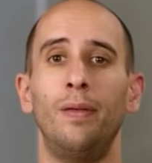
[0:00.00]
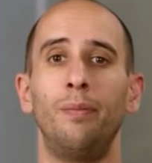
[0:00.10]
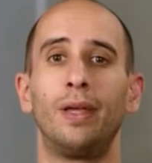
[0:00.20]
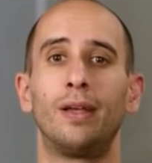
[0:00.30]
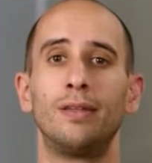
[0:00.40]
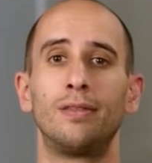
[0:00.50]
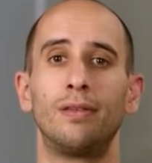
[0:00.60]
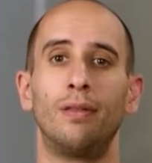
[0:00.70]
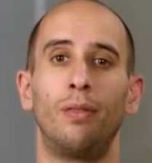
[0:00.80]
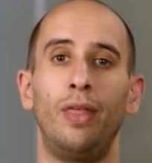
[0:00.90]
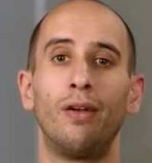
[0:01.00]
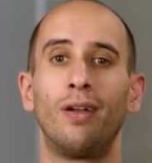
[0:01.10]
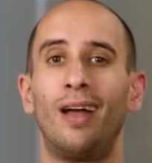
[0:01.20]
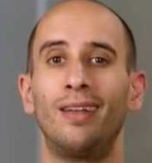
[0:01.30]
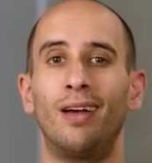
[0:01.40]
because they're
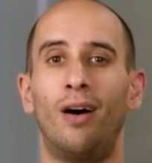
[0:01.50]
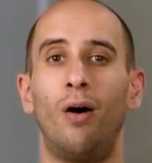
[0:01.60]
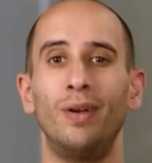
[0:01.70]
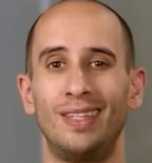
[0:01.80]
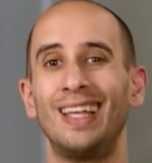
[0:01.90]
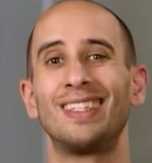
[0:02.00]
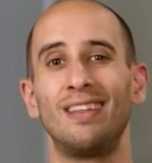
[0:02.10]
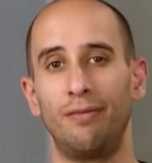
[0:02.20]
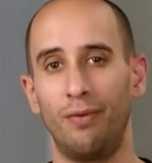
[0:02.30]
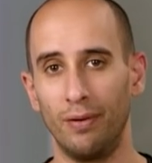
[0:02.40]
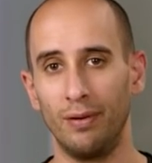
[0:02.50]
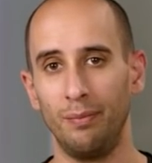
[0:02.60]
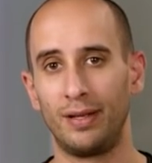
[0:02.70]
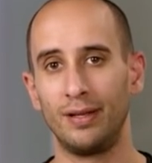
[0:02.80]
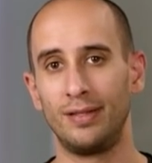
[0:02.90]
not always asking for it,
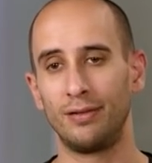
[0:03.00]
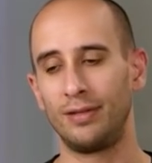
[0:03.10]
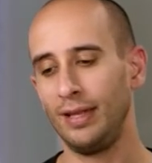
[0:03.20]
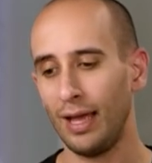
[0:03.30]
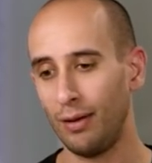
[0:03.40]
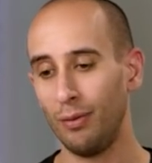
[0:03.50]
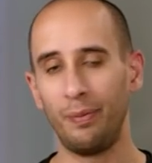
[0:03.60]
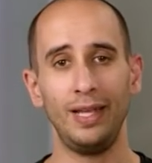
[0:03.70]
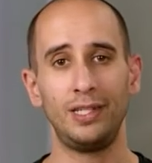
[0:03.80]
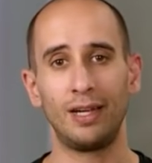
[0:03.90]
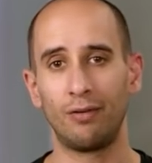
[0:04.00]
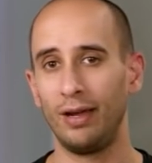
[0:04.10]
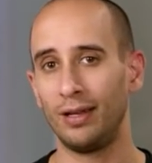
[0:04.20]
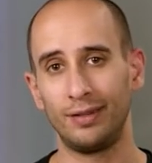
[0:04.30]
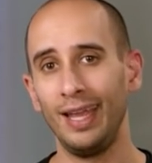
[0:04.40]
because they're saying, yeah, oh, paycheck,
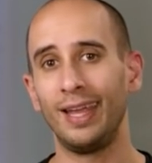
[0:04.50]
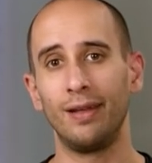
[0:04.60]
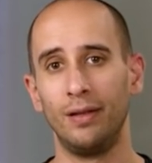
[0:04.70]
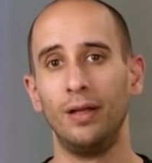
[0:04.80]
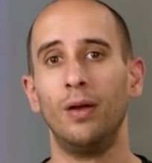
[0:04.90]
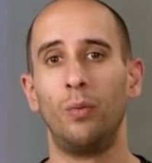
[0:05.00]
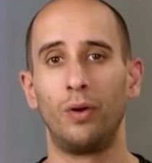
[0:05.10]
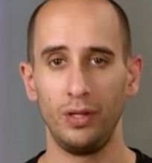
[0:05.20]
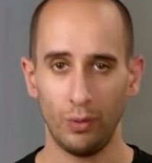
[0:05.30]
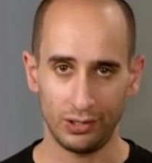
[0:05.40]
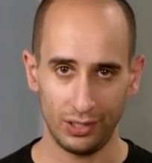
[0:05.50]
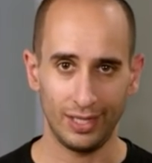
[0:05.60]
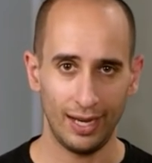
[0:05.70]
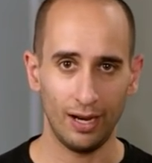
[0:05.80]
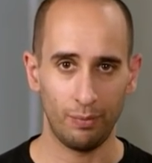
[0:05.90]
great, I'll take it, where you actually
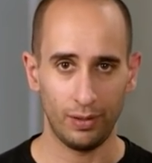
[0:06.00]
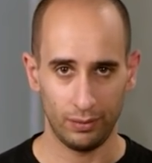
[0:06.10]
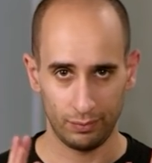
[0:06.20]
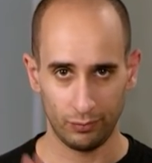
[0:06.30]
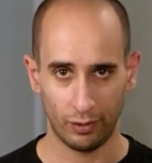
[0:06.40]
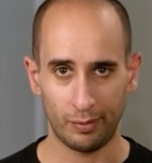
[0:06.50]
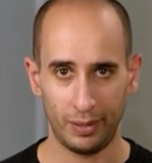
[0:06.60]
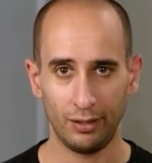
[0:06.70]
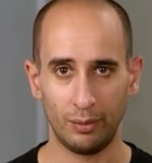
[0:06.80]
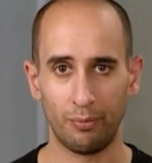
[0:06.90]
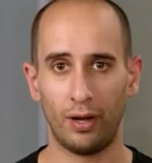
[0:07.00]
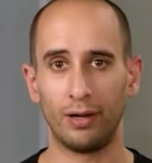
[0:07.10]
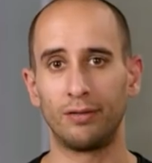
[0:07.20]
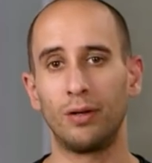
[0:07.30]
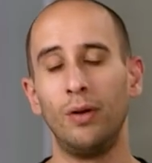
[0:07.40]
care about recommending good
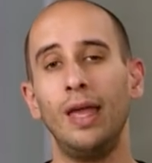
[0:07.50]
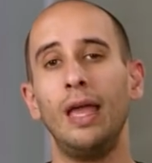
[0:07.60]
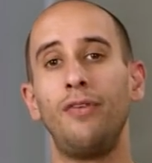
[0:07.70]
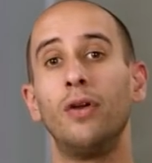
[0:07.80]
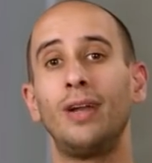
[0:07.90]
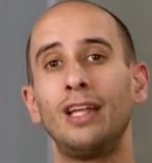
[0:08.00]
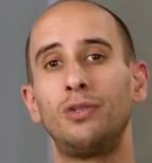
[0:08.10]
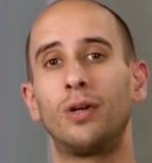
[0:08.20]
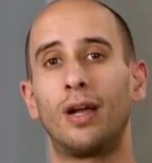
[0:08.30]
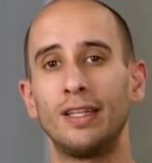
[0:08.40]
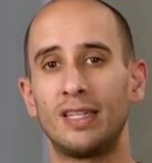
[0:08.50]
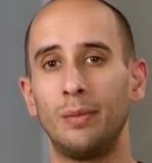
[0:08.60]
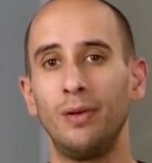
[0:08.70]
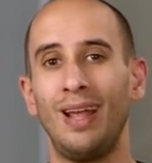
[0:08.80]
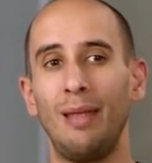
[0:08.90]
products. So if you're an actual
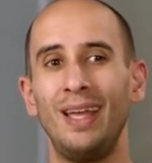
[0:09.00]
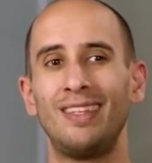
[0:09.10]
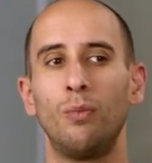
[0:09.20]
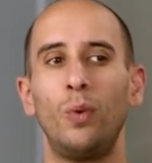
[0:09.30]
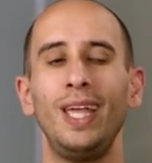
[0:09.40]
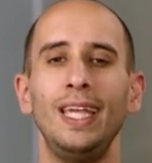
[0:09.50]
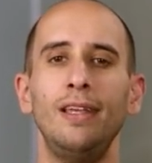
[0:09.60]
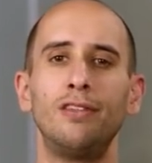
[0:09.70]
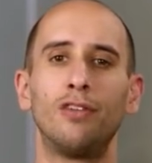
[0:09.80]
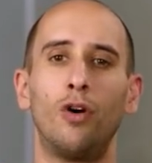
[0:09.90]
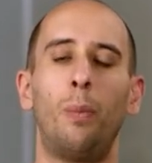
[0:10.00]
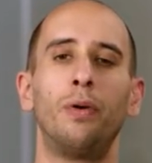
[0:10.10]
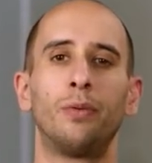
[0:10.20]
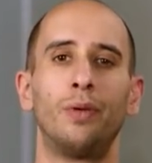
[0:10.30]
customer, it makes it way easier to open the